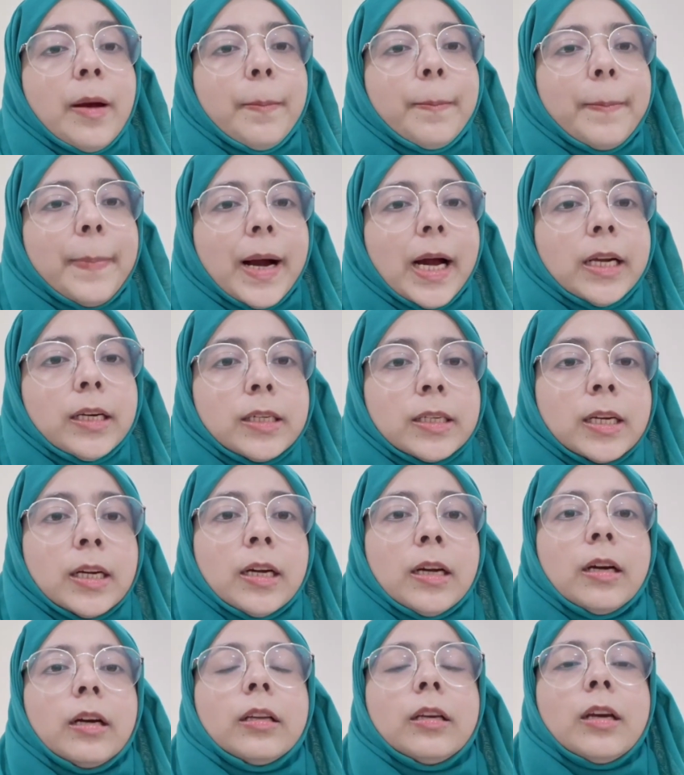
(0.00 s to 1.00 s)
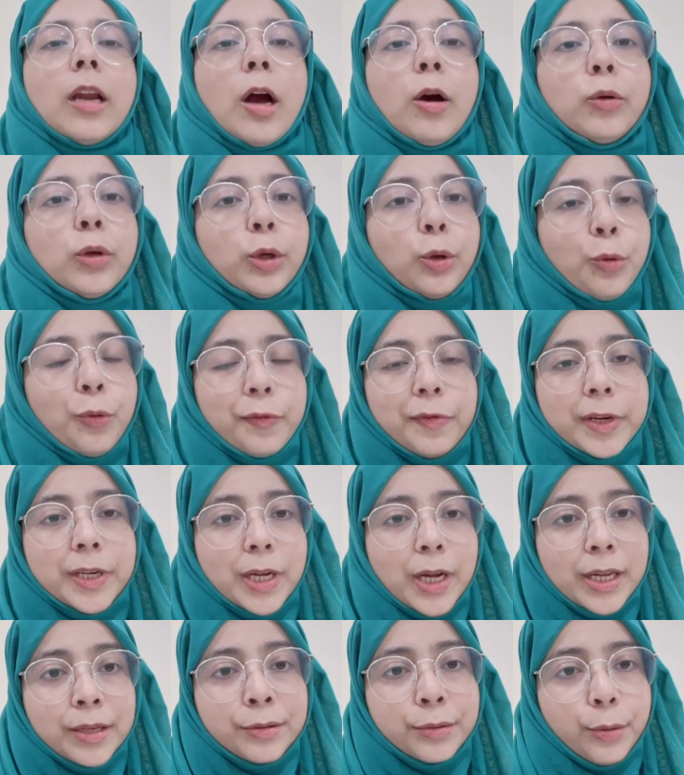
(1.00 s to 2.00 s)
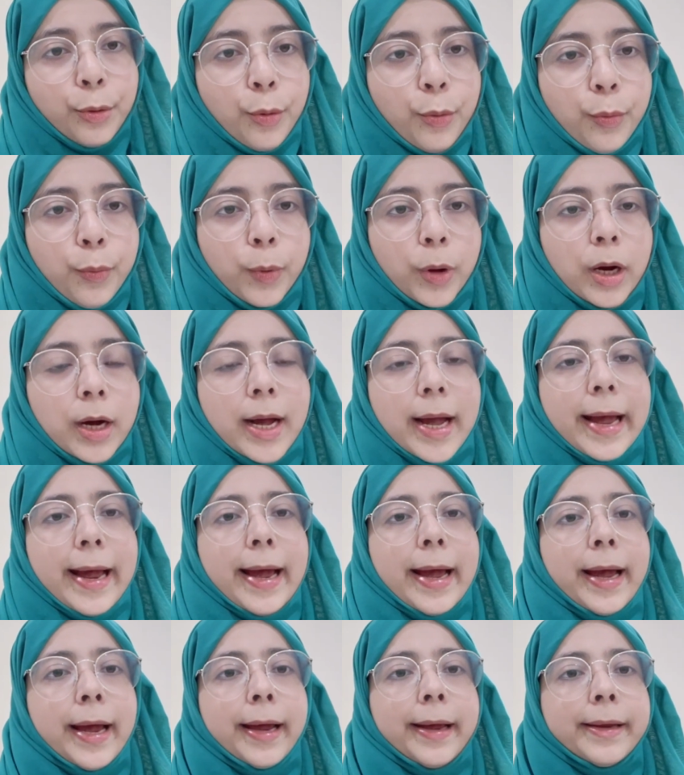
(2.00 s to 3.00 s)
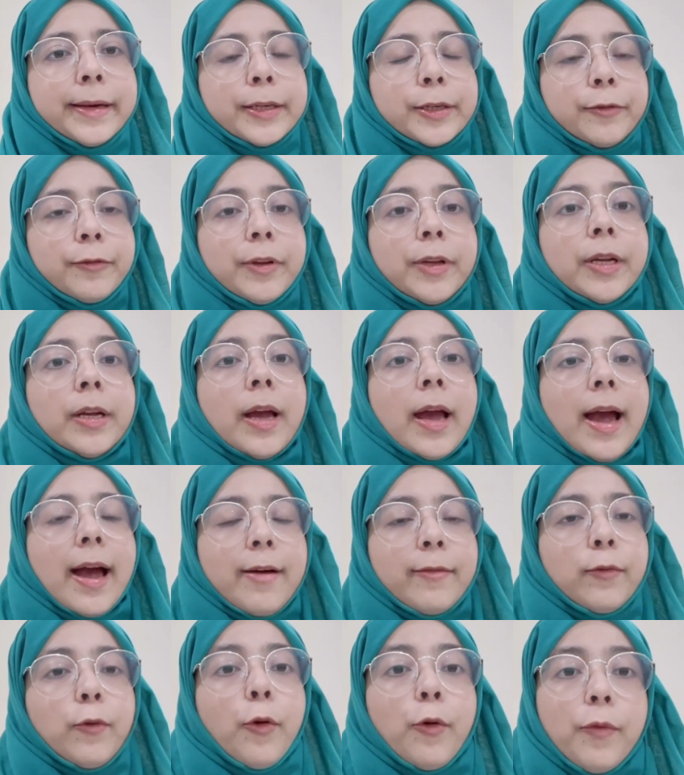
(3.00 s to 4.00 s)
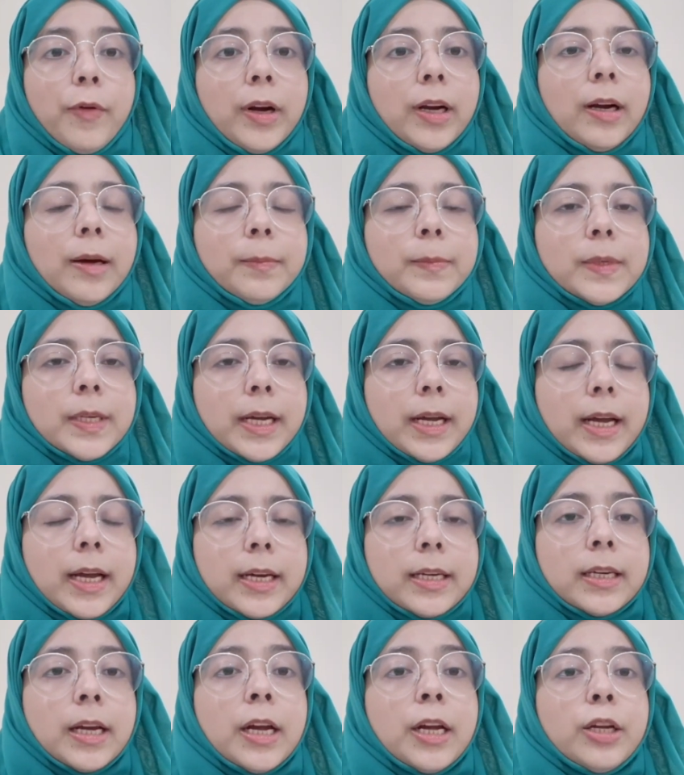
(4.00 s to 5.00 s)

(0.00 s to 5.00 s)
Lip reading: But now the COVID is over and we have overcome it.